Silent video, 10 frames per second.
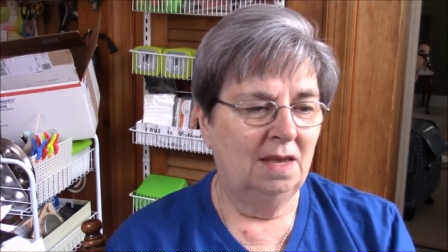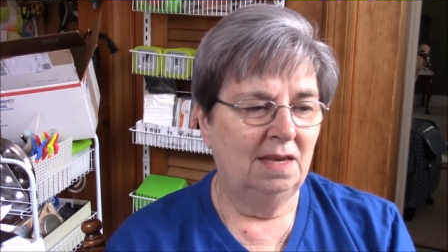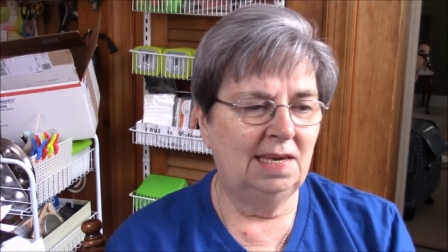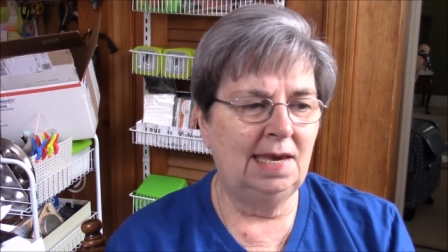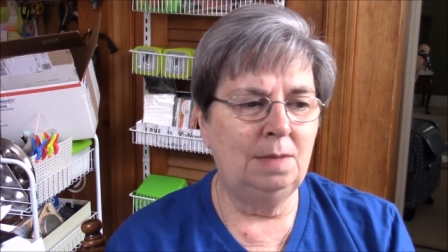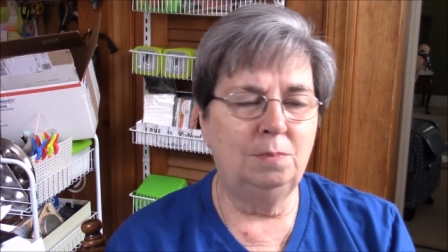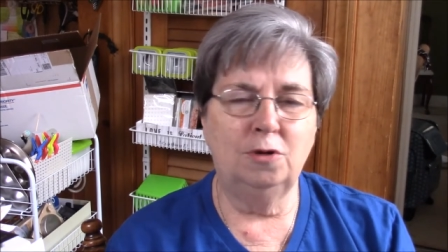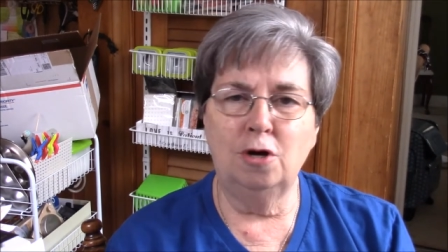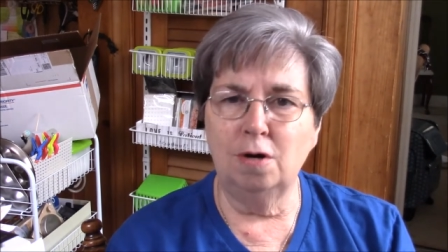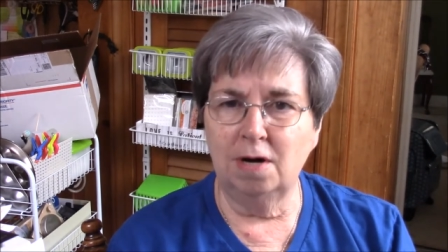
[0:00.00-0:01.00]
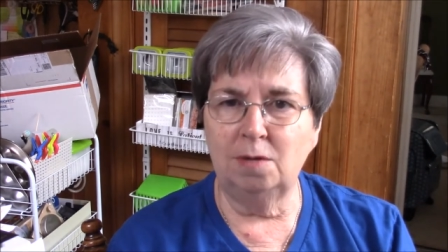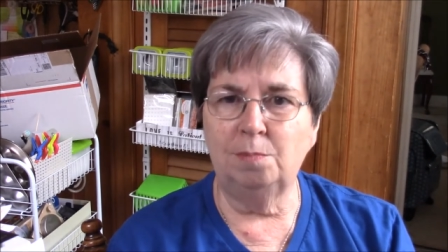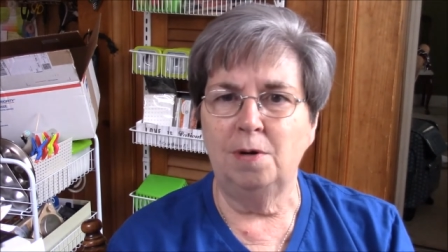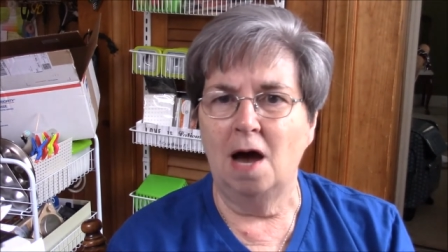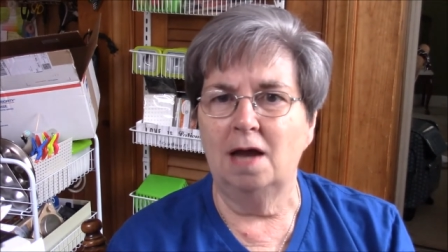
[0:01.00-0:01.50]
keep current
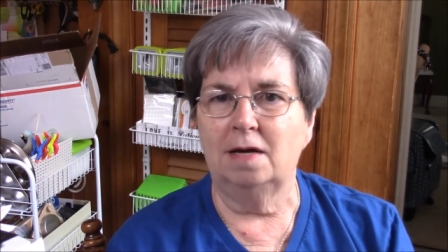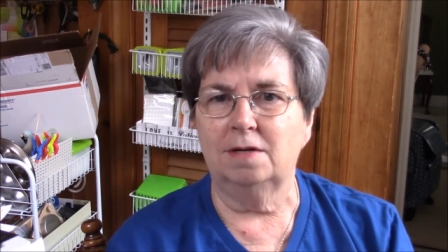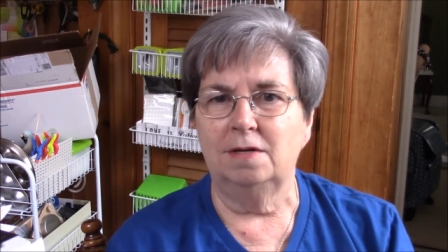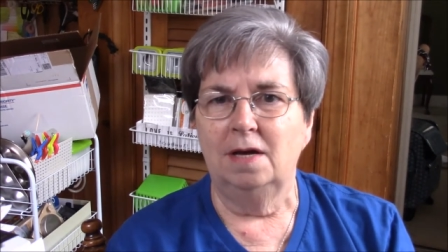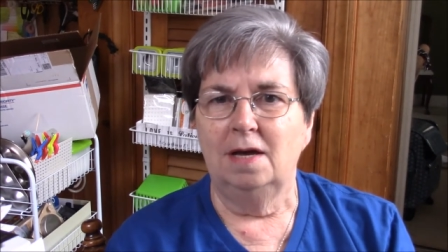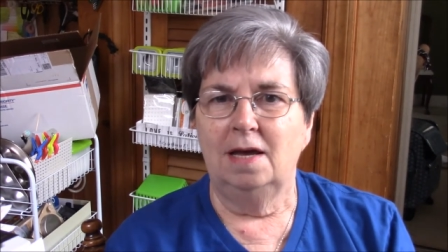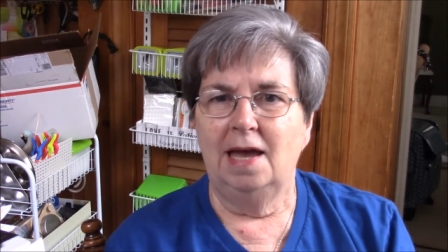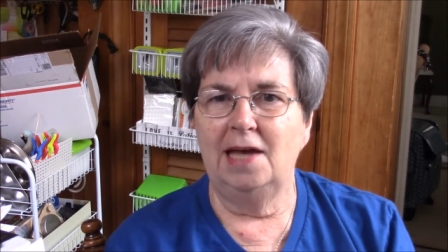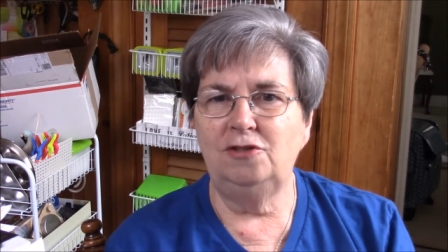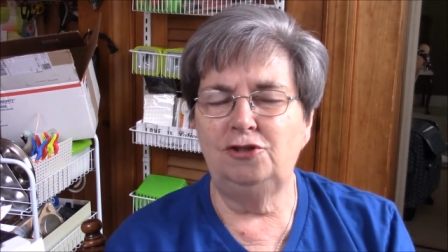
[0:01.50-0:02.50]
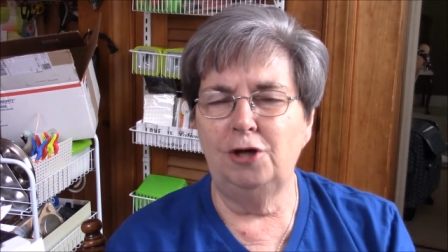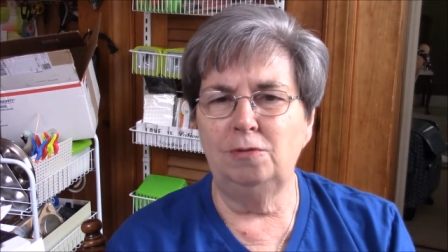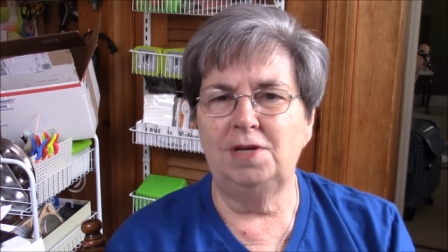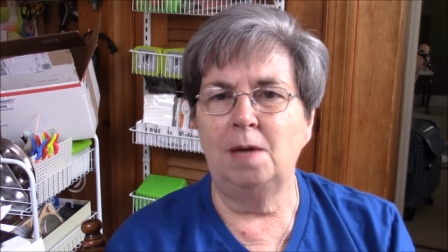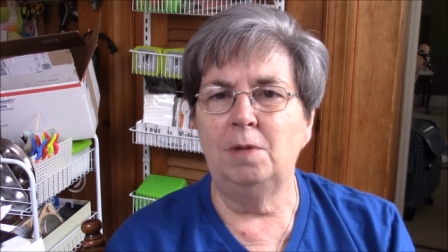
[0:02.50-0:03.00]
product and show
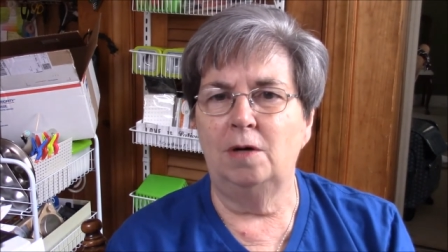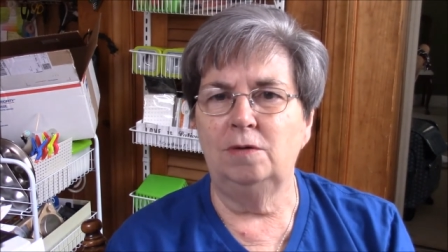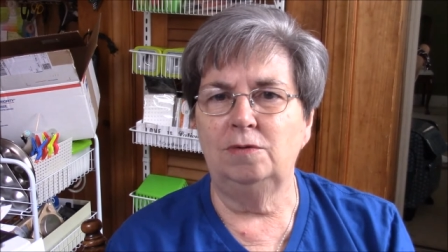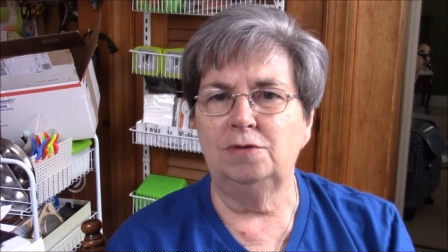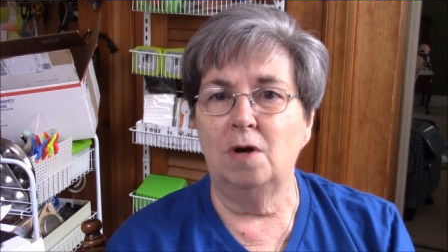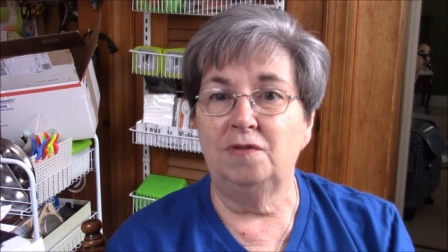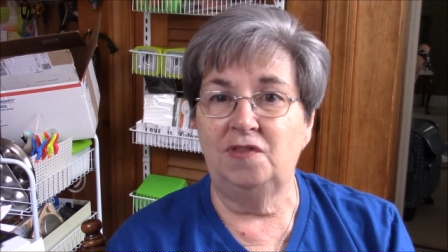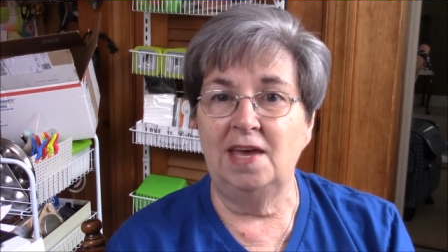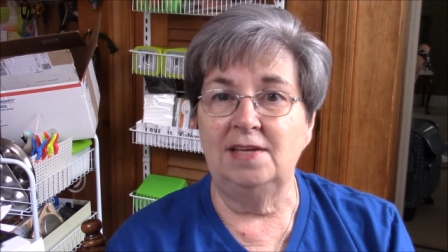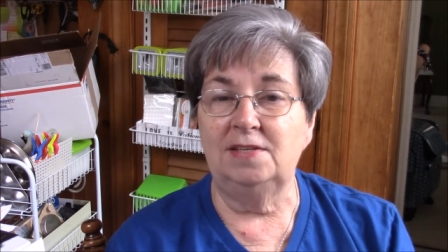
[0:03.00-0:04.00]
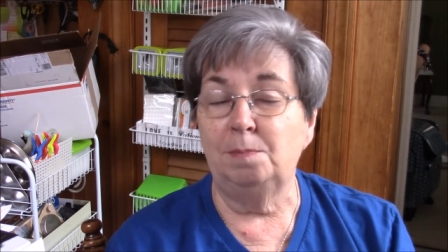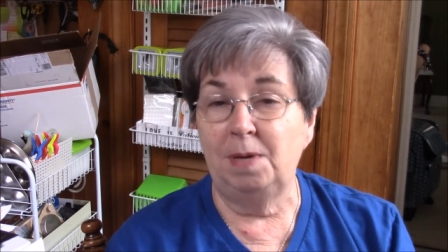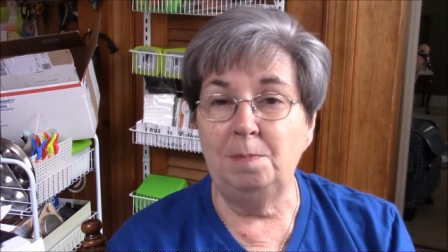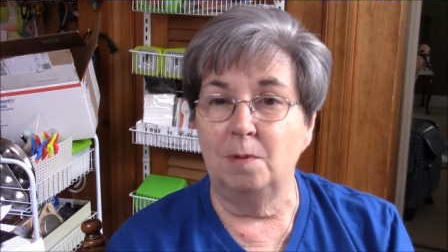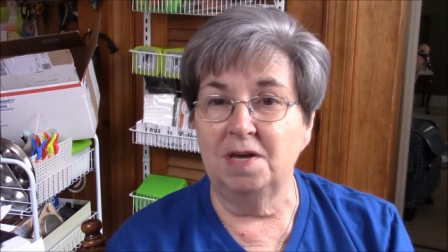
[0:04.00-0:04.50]
demos on things that
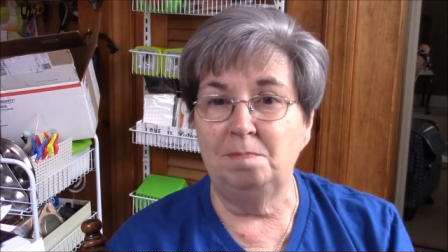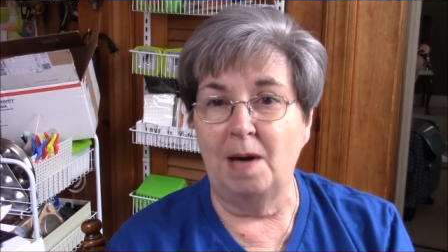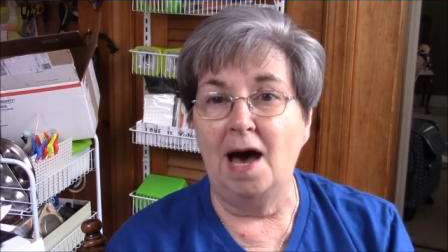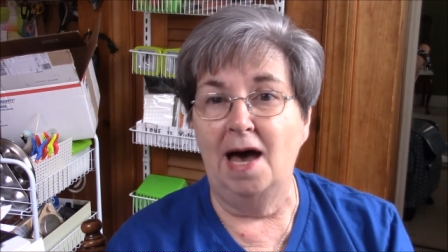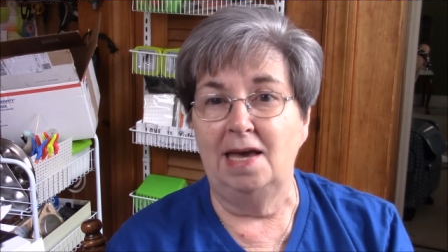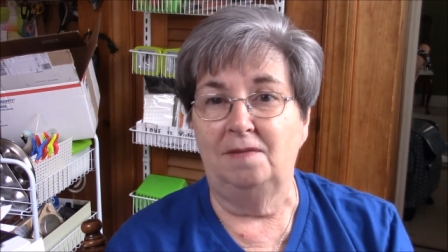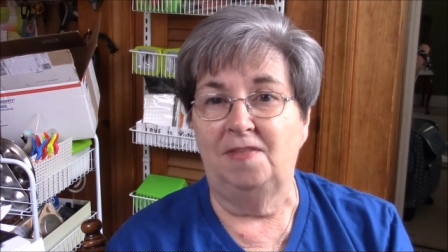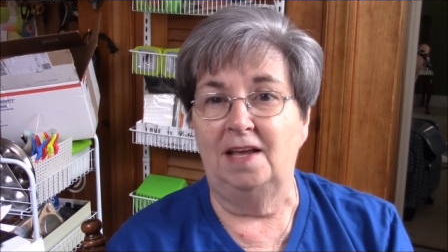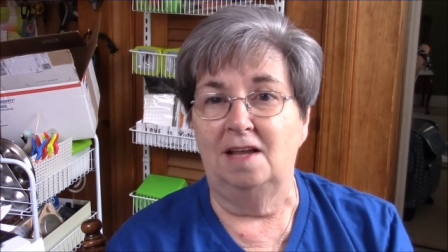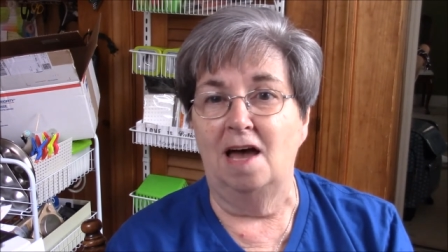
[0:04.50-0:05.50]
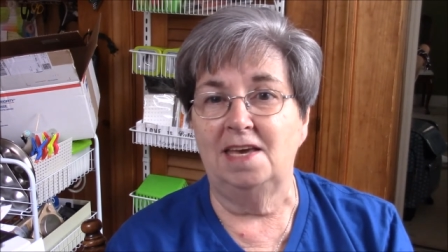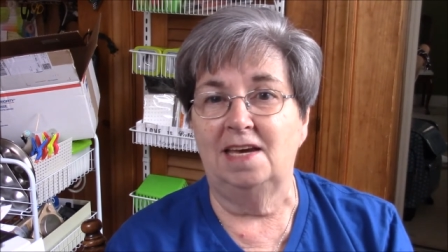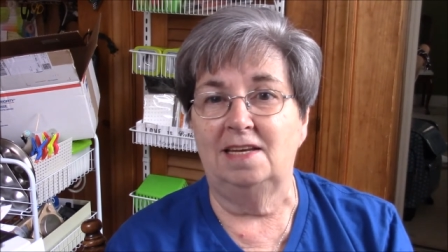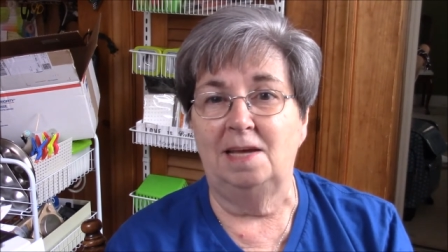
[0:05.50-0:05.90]
people can buy if they like it.